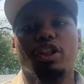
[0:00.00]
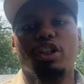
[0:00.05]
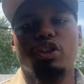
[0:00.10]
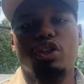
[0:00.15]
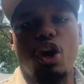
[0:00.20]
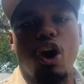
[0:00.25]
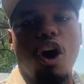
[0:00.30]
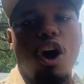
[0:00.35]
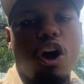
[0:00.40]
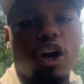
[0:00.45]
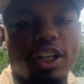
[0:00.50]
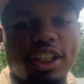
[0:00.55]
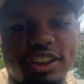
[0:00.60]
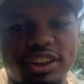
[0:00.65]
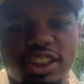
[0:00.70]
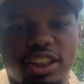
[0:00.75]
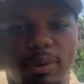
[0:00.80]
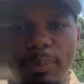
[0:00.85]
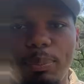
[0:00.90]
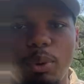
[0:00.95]
a dog
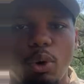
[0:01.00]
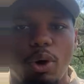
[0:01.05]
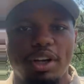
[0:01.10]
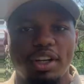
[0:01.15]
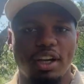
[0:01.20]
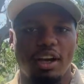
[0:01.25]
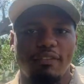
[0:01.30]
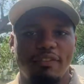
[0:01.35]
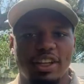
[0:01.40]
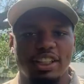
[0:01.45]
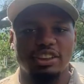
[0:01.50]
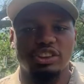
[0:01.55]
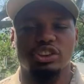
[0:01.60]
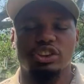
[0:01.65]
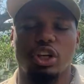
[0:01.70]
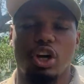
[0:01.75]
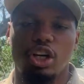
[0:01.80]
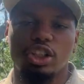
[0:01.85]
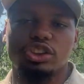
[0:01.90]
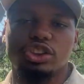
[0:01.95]
into the point of
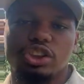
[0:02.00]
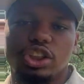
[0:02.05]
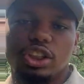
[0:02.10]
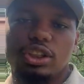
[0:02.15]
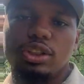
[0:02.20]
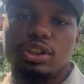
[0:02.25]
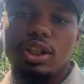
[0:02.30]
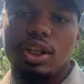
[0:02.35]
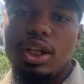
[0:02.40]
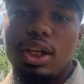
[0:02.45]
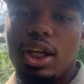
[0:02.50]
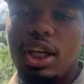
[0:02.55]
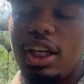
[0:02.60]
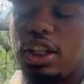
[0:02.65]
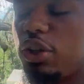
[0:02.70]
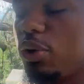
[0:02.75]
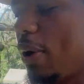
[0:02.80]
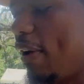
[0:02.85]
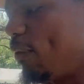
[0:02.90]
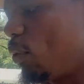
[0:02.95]
exhaustion,
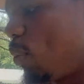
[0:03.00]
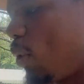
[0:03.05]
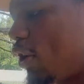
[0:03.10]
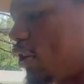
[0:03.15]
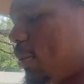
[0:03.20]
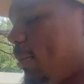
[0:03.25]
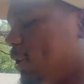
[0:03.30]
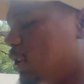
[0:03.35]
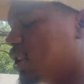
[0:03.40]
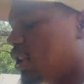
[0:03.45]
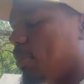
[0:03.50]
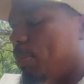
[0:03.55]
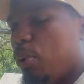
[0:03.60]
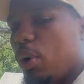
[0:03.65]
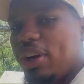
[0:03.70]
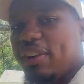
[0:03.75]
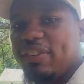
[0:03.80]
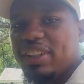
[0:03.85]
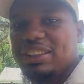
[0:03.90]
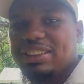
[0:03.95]
and you ever worked them into the
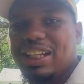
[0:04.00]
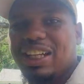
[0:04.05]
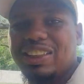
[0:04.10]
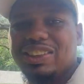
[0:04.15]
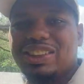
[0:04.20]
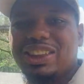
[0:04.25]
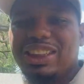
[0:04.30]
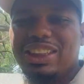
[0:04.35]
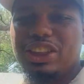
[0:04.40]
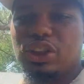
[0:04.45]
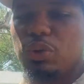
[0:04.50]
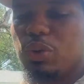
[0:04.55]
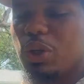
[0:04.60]
point of exhaustion and you